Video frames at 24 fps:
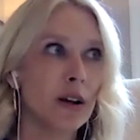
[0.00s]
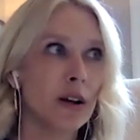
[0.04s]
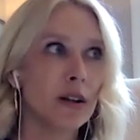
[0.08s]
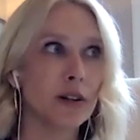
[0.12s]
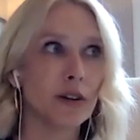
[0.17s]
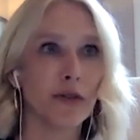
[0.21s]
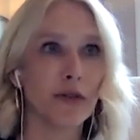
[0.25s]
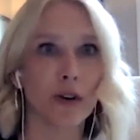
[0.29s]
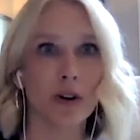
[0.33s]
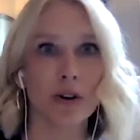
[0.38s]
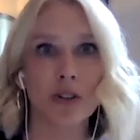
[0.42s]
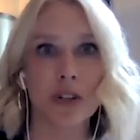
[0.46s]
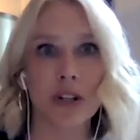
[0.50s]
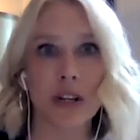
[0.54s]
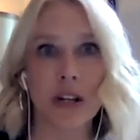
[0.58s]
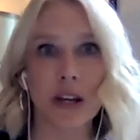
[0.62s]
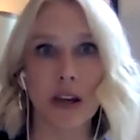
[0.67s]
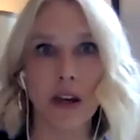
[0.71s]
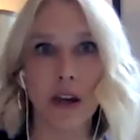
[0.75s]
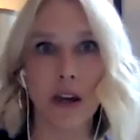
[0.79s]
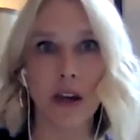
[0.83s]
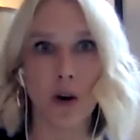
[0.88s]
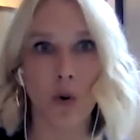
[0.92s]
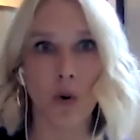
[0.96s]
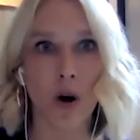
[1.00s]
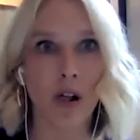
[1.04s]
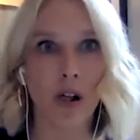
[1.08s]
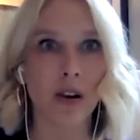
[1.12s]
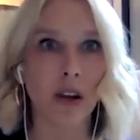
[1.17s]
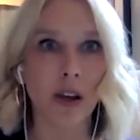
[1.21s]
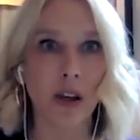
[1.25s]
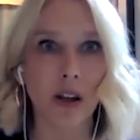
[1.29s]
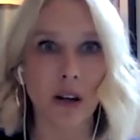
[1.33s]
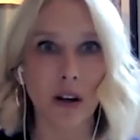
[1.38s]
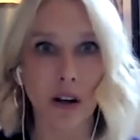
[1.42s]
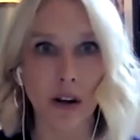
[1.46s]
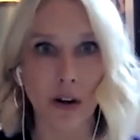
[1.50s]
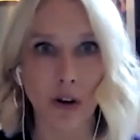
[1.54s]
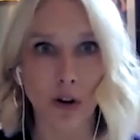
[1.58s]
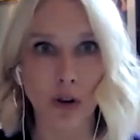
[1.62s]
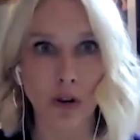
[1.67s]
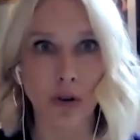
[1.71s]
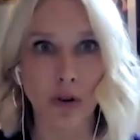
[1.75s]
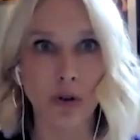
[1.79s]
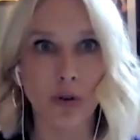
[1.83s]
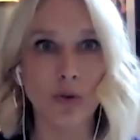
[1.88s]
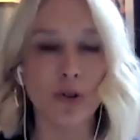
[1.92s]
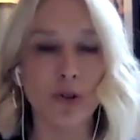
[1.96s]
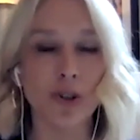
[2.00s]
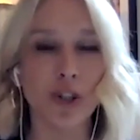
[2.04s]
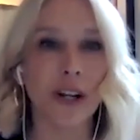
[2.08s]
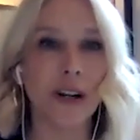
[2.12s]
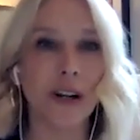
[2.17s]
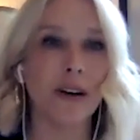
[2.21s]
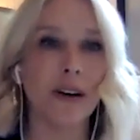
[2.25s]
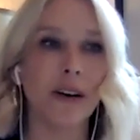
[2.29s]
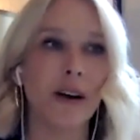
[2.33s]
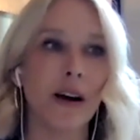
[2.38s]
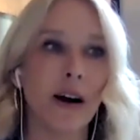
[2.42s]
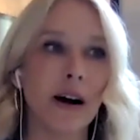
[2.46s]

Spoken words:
diversity, equality, and inclusion.